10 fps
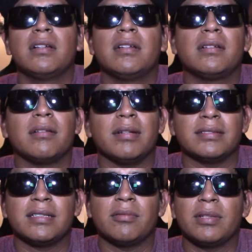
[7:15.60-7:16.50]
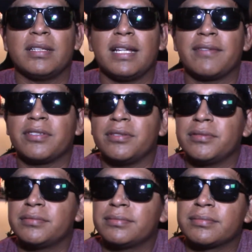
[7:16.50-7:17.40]
I want to say 1 in the
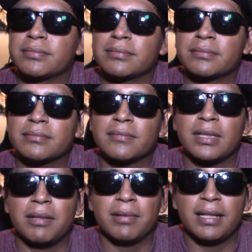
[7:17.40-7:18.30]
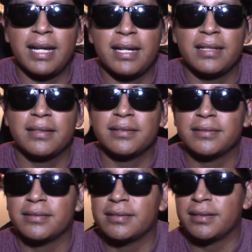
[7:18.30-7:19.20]
afternoon, and they were like, hey, you
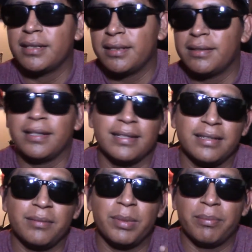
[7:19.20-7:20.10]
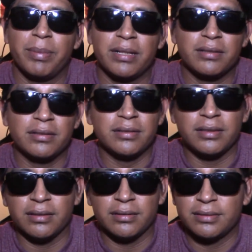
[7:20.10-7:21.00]
gotta take better pictures. You
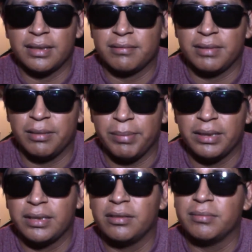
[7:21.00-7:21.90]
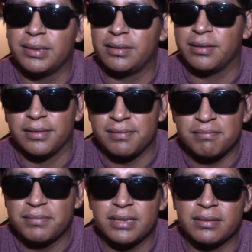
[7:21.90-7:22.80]
know, it's not really a big deal, but you know,
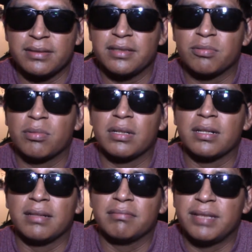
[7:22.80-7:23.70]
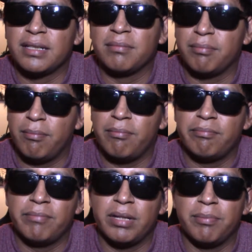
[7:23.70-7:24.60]
just work on taking
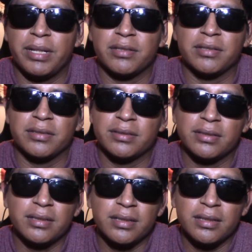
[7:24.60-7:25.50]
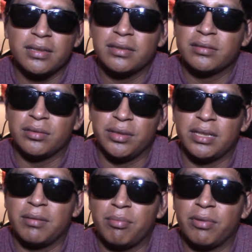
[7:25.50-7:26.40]
better pictures so you can
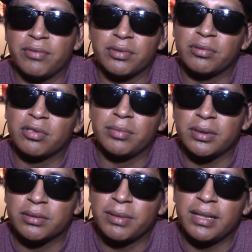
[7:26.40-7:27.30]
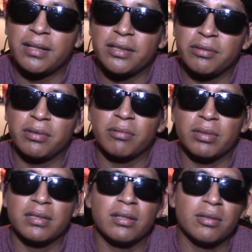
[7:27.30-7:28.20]
improve your score, because right now you were one
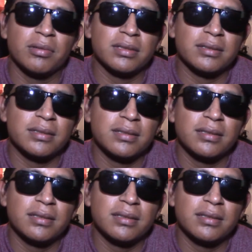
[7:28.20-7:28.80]
of the lowest.